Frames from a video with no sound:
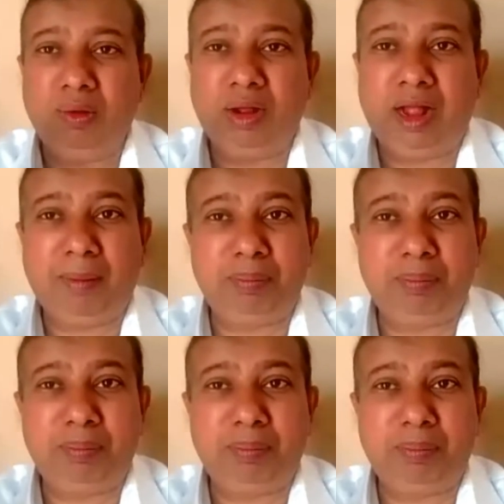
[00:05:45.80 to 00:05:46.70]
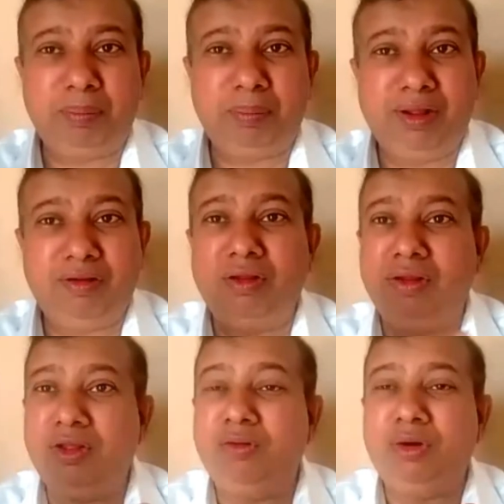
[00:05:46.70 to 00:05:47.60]

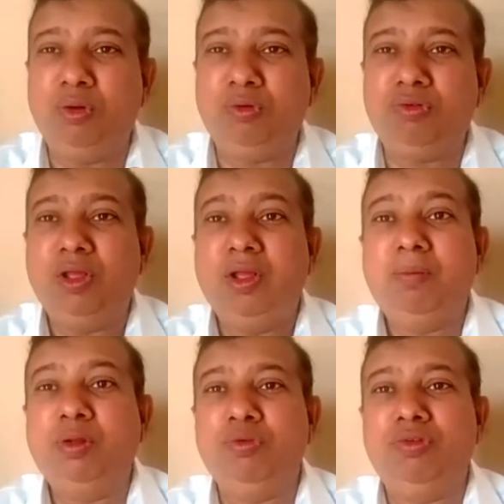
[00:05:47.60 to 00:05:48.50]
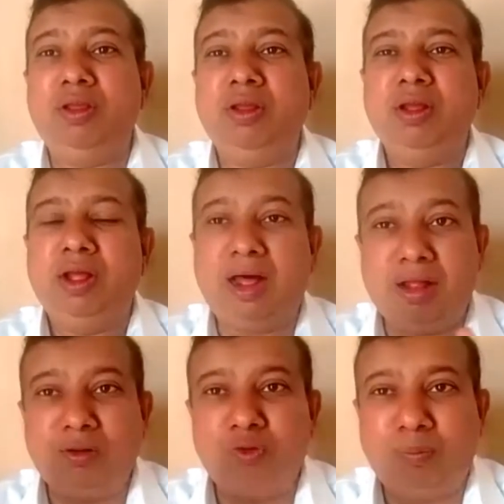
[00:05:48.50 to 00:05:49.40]
application in Windows by using another
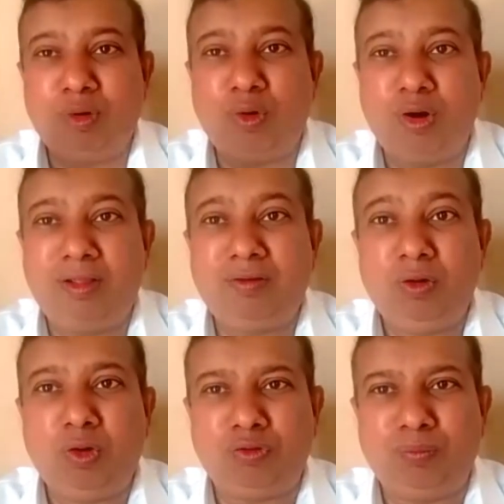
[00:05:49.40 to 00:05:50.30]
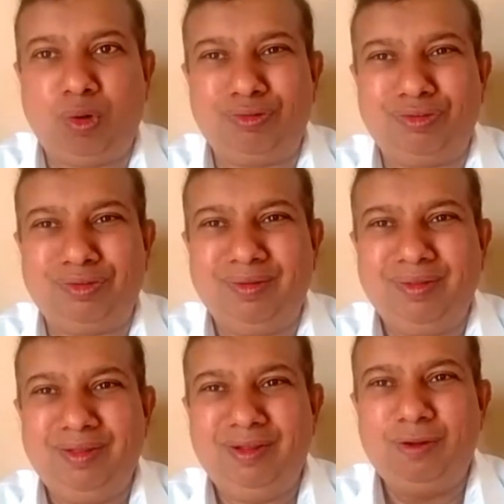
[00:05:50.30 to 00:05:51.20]
software called as DOSBox.
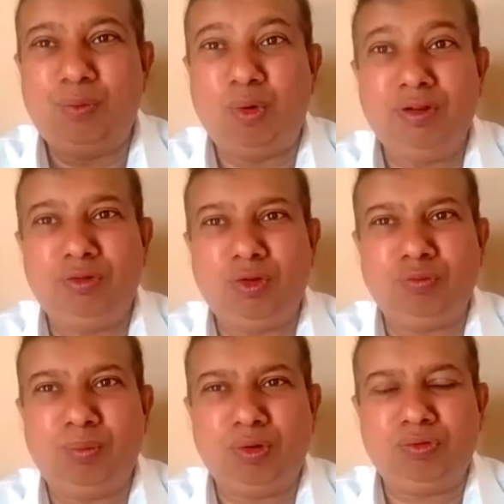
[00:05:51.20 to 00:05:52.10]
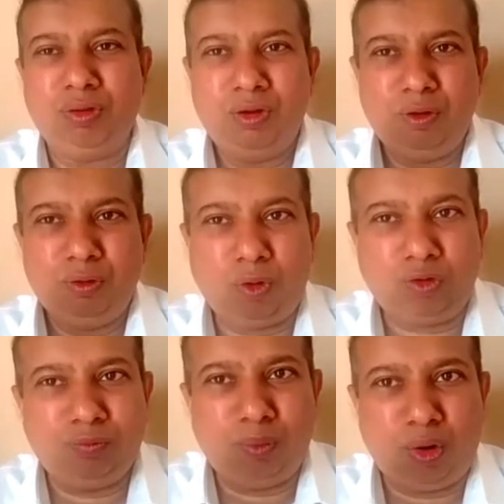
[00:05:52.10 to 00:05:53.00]
Now, what is DOSBox?
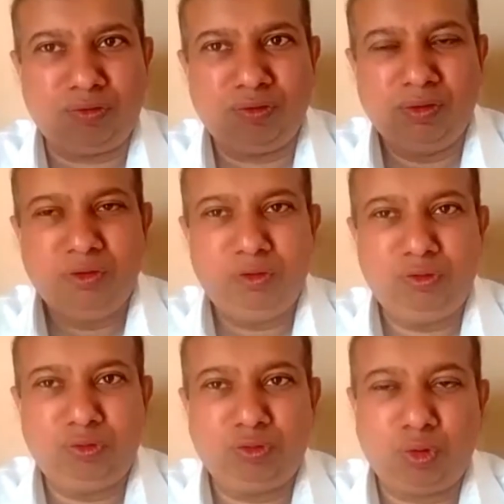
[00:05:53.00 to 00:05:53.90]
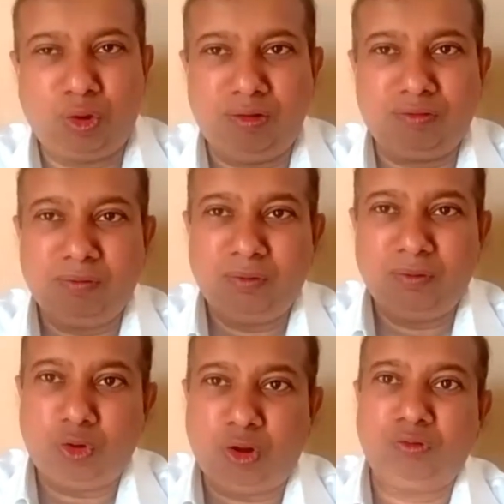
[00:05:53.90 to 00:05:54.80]
DOSBox installs
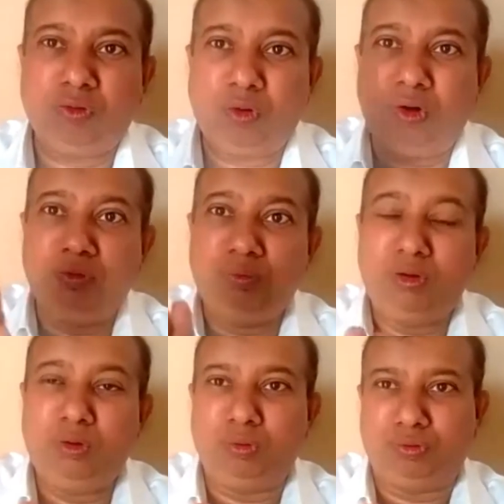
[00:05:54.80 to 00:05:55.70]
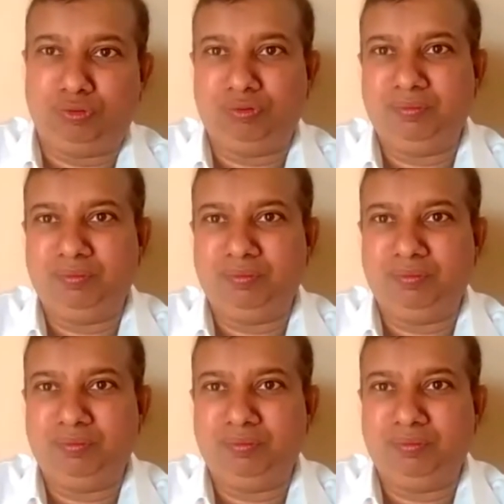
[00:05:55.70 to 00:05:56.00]
DOS on Windows